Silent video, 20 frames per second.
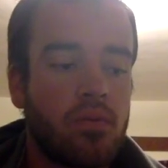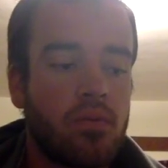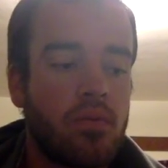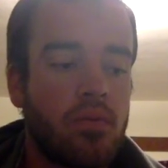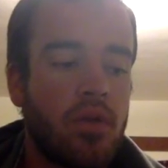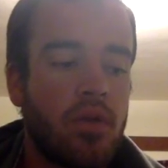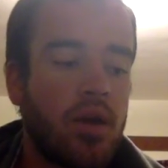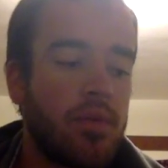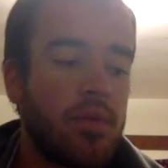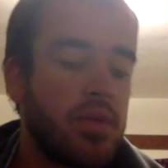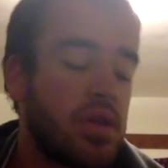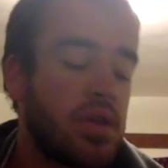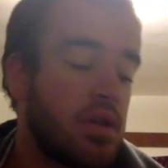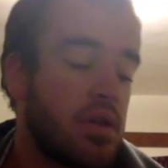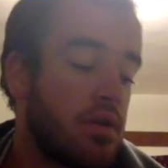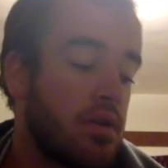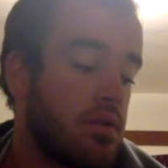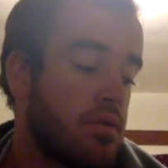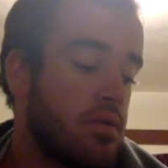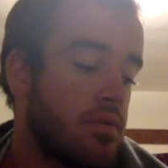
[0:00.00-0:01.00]
not
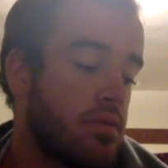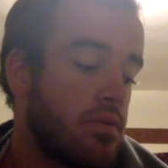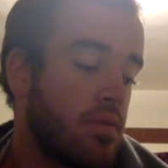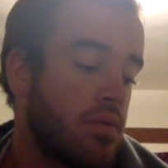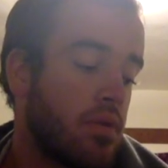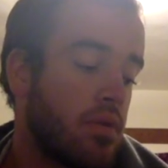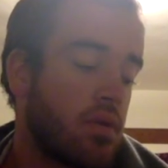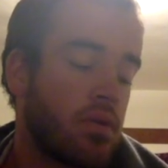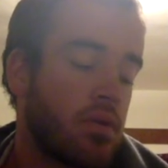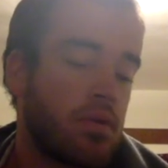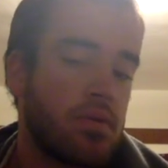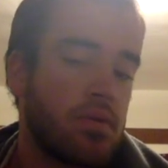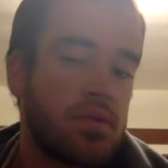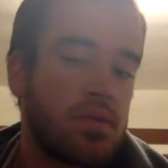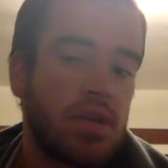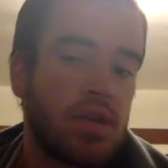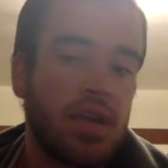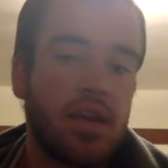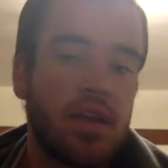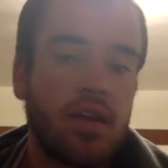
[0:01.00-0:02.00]
been
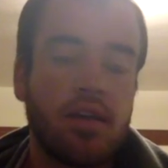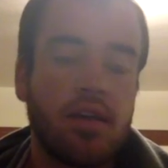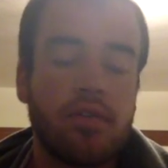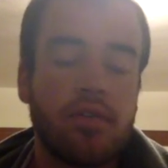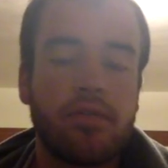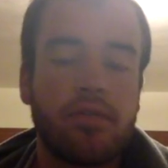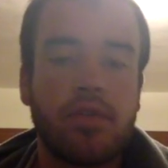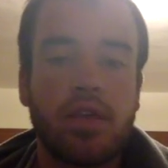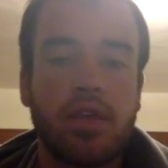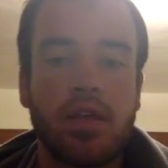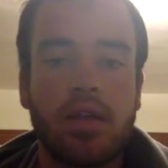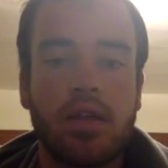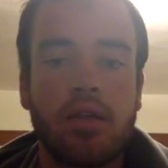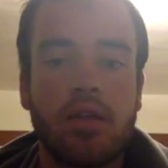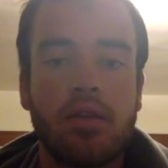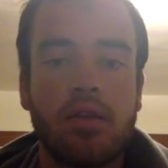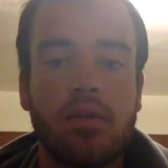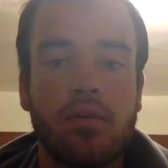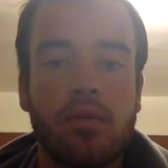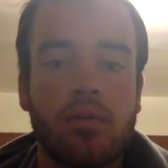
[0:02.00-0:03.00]
tight enough
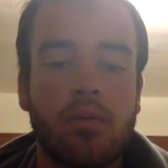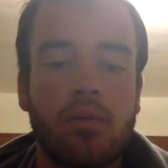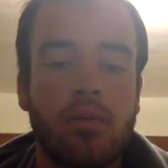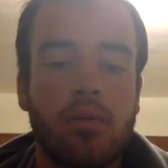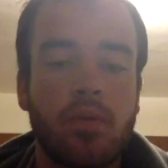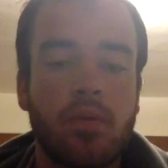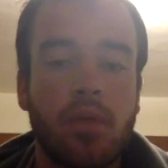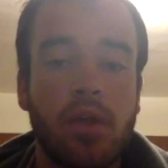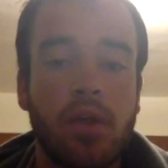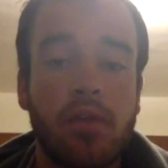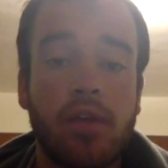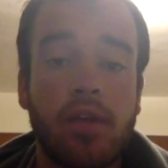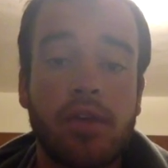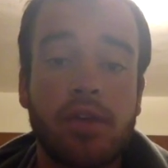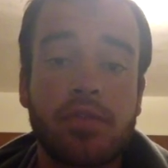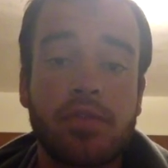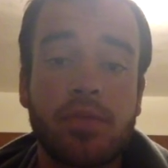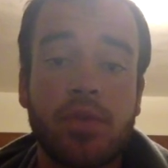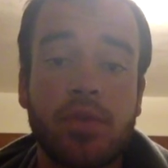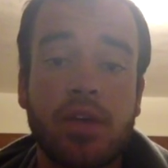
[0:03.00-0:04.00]
in the
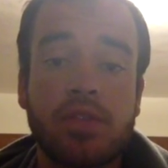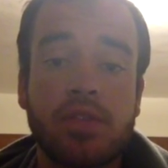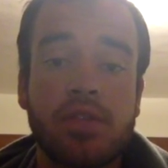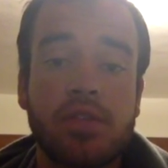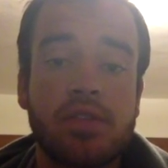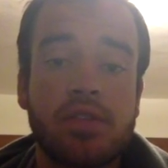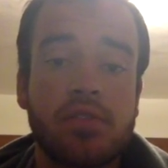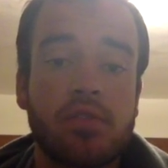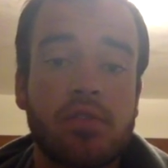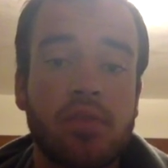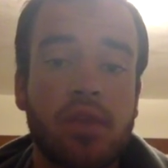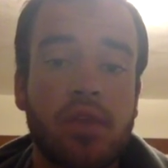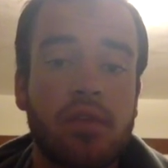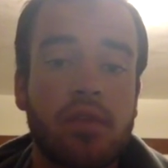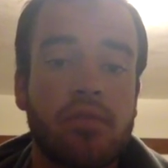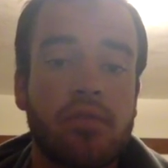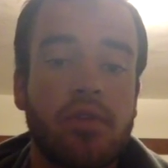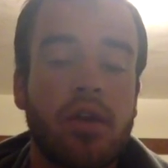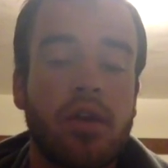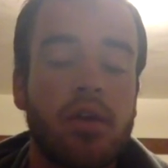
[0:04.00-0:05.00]
manufacturing process, or may
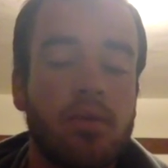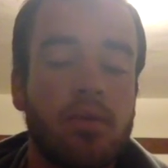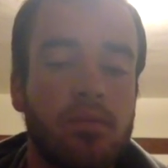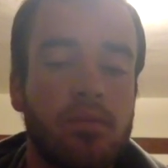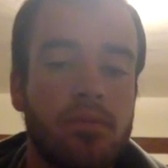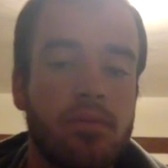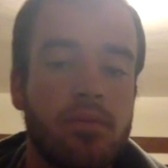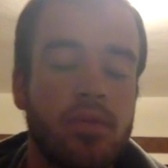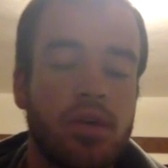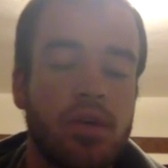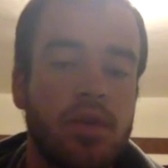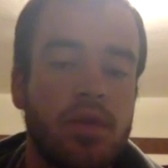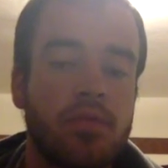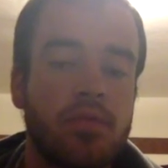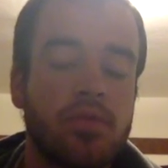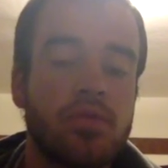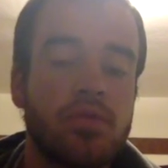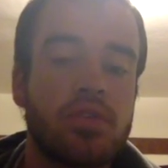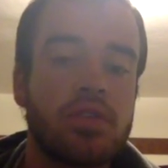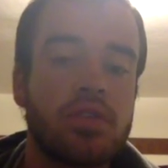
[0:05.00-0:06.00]
have become
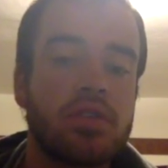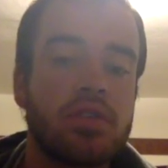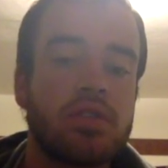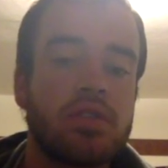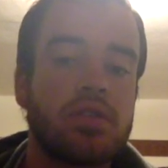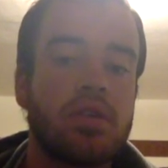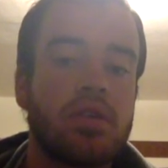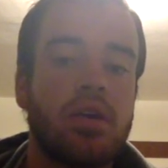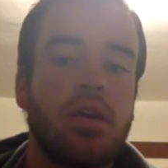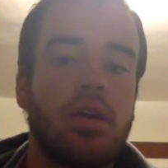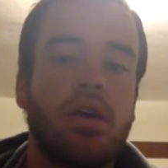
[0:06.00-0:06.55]
loosened,